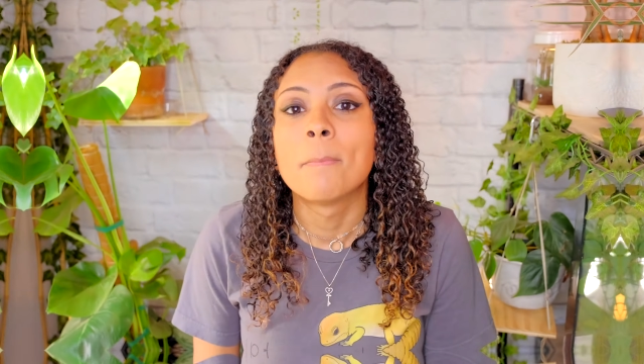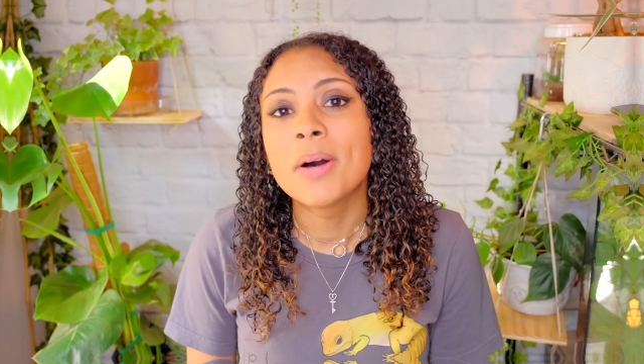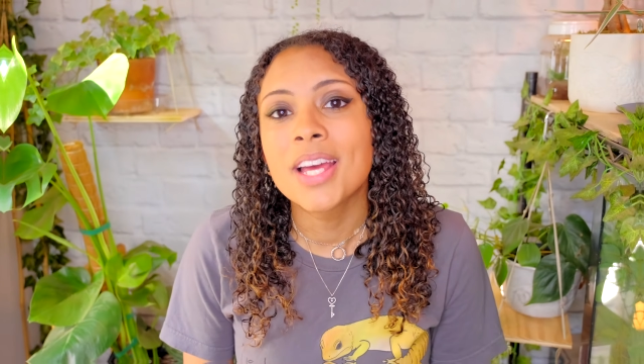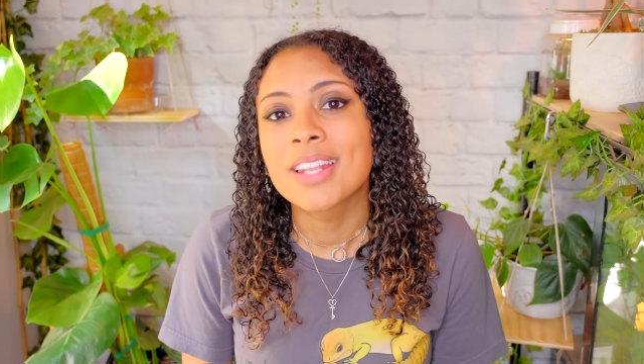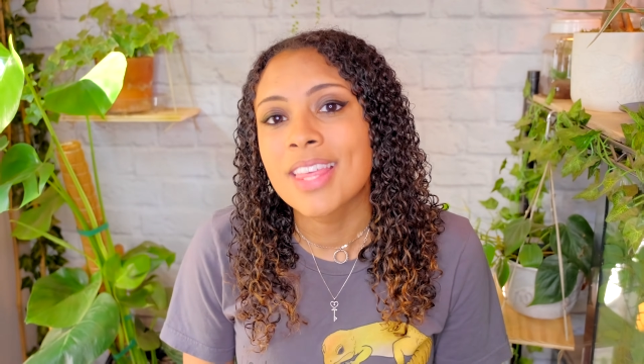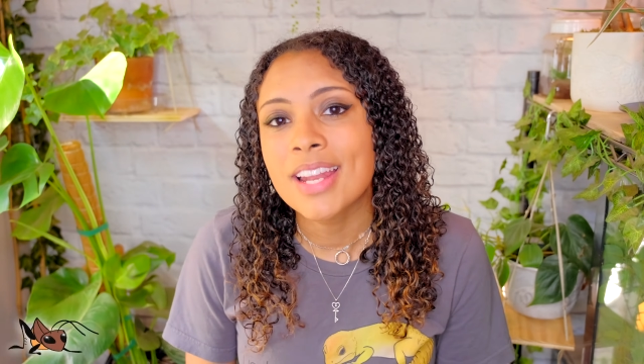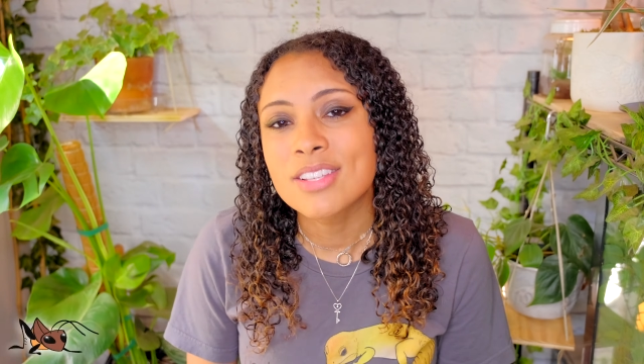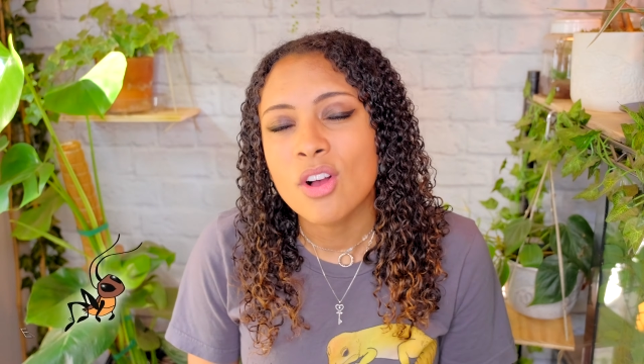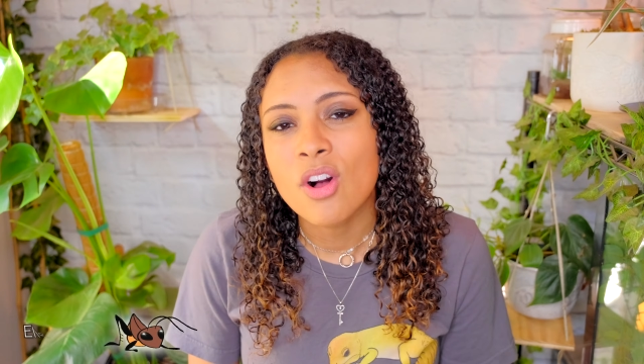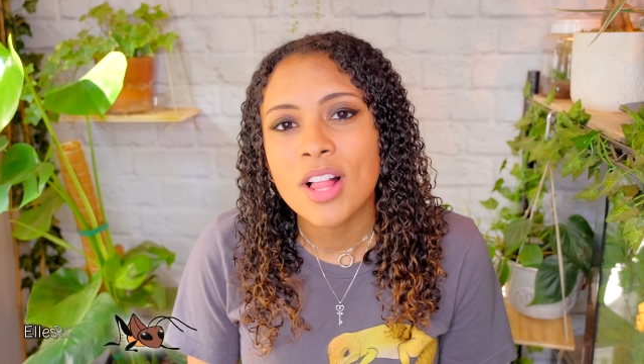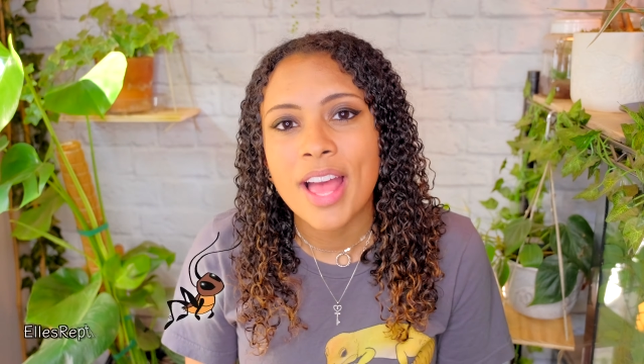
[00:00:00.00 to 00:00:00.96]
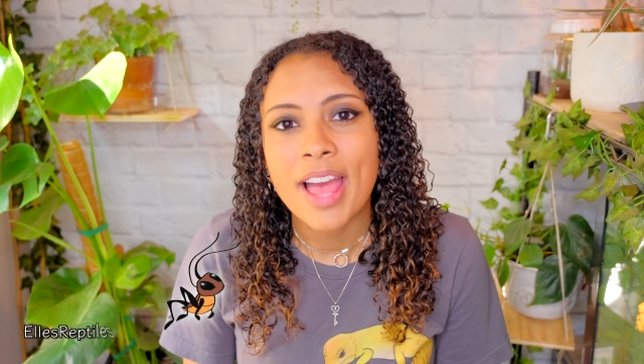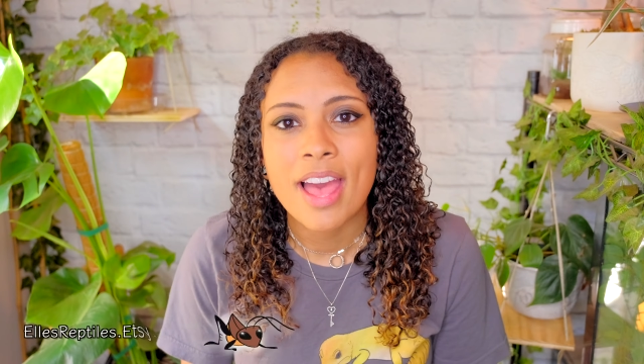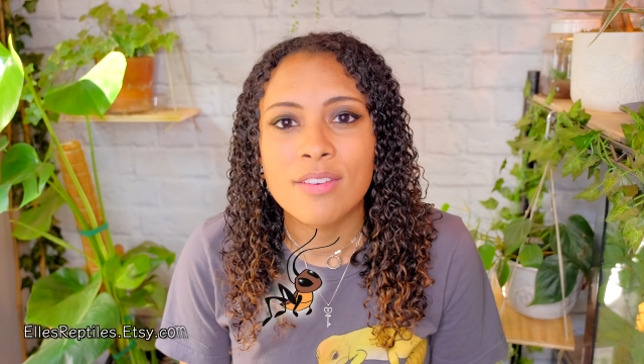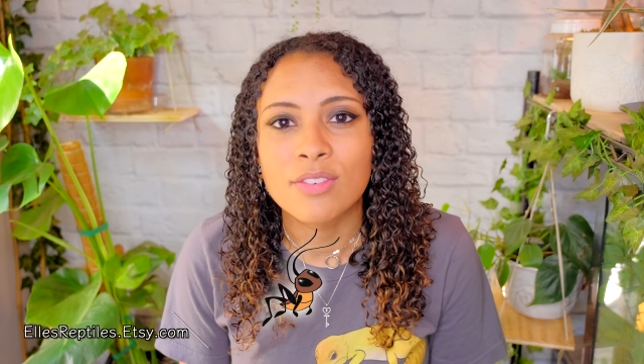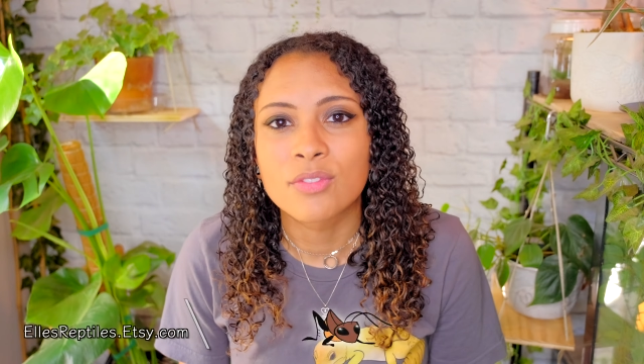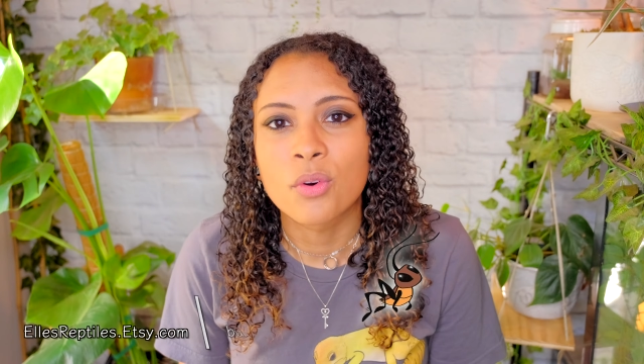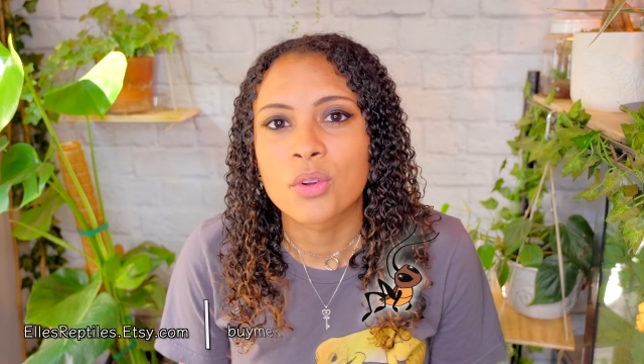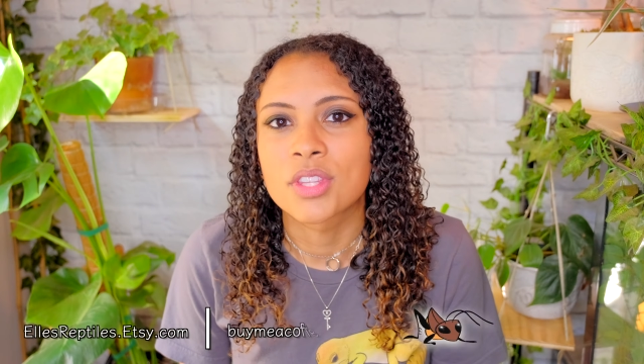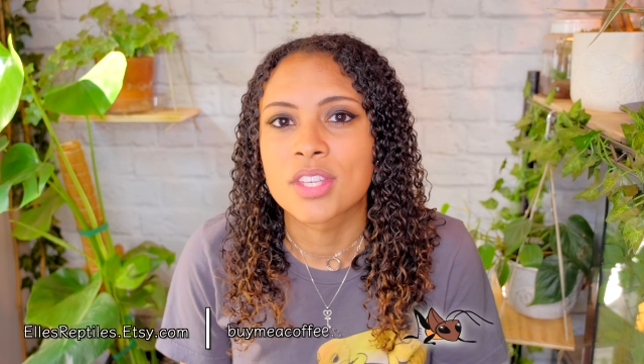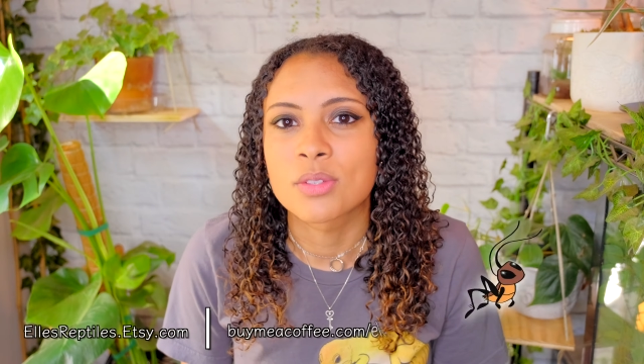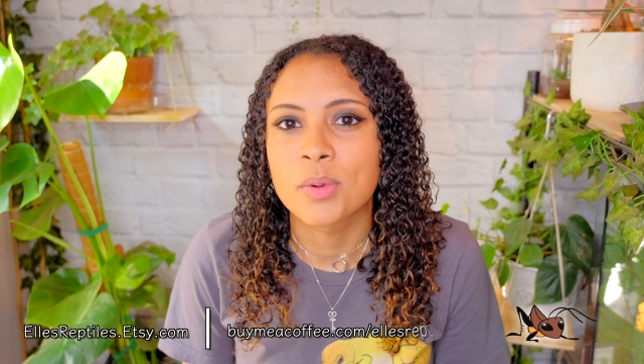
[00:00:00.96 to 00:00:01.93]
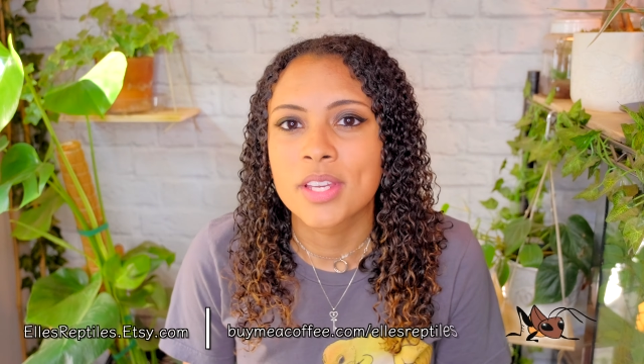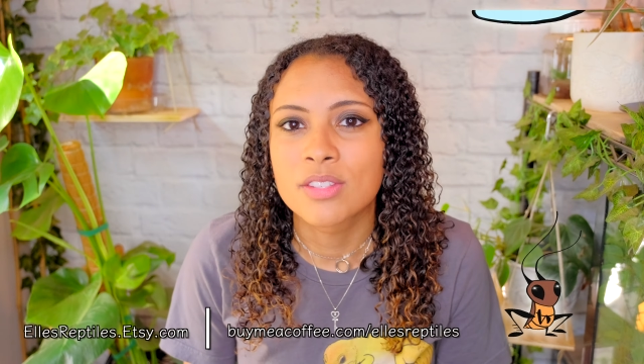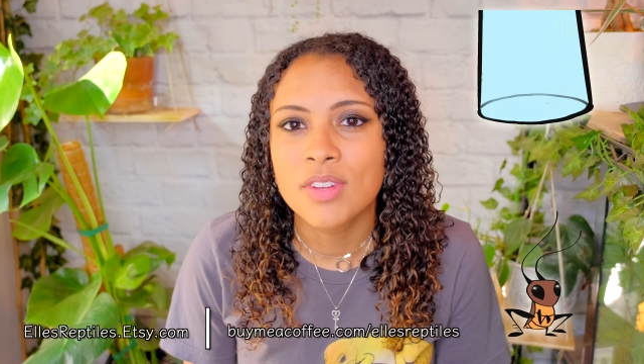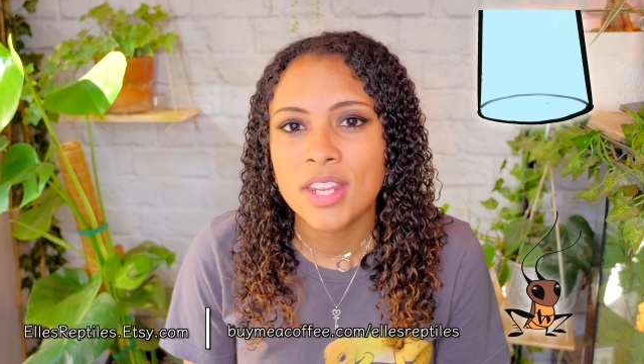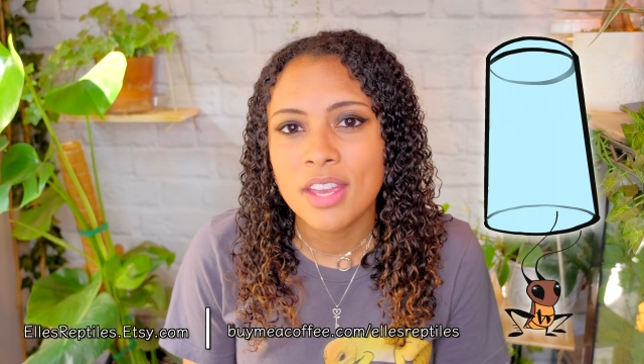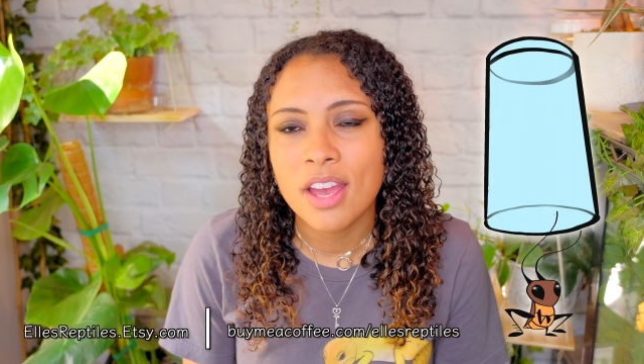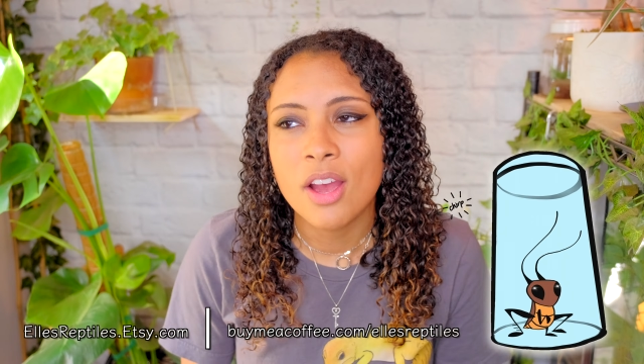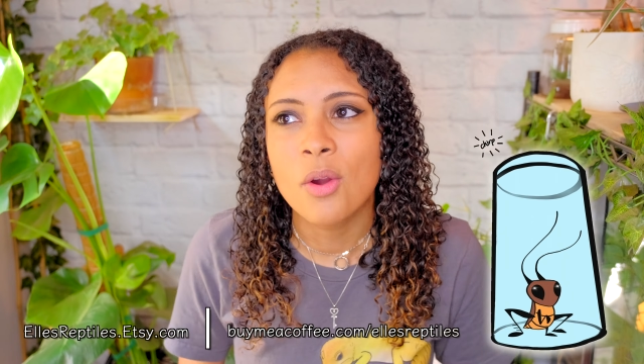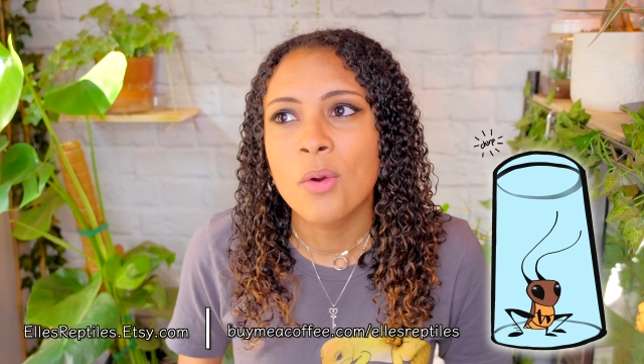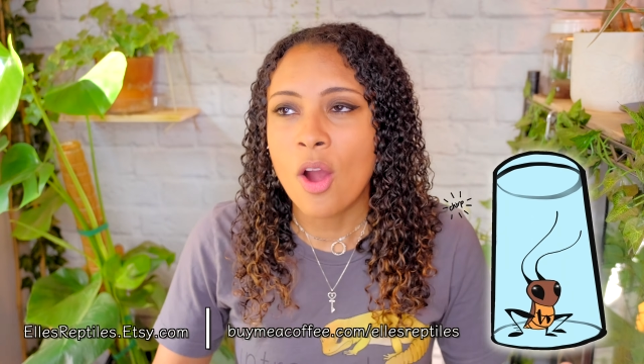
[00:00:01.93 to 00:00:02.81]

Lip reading: But that is all I have for this week's video.